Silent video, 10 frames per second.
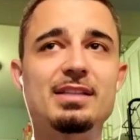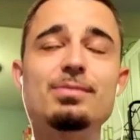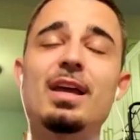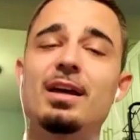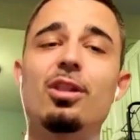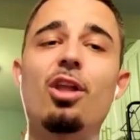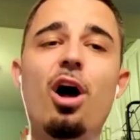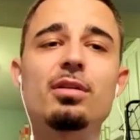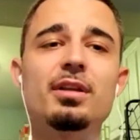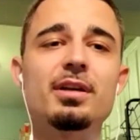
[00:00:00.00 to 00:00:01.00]
It seems like a
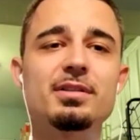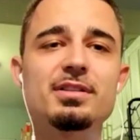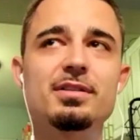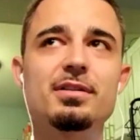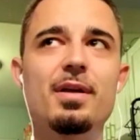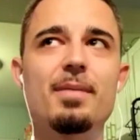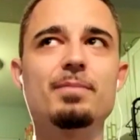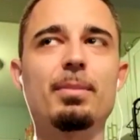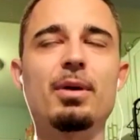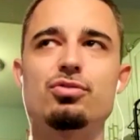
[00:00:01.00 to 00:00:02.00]
long list,
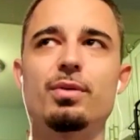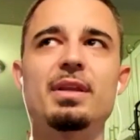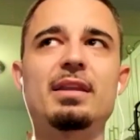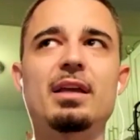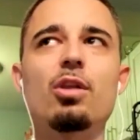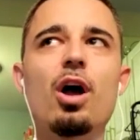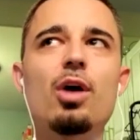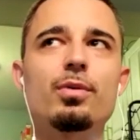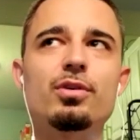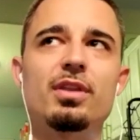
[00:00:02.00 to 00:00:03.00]
but it's really not
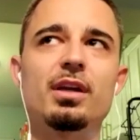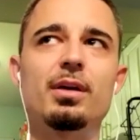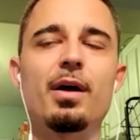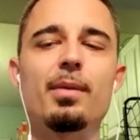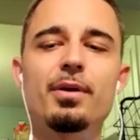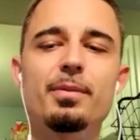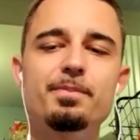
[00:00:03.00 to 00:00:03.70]
that long when you think about it.